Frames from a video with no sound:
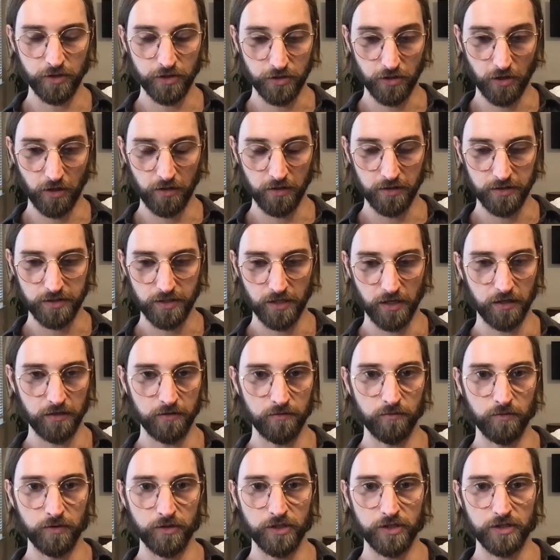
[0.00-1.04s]
just all of a
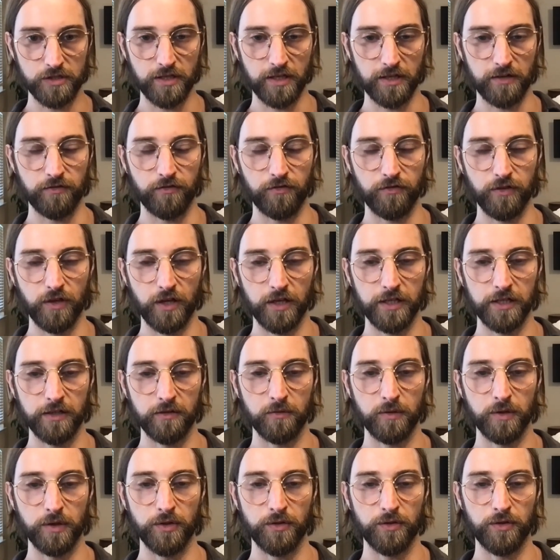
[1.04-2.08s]
sudden were just like
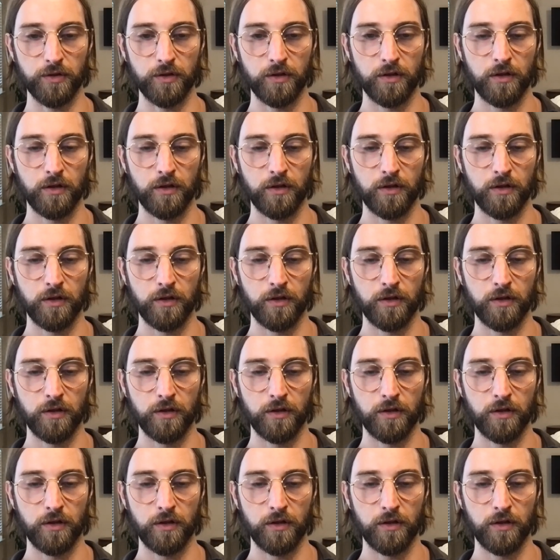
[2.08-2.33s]
flooding with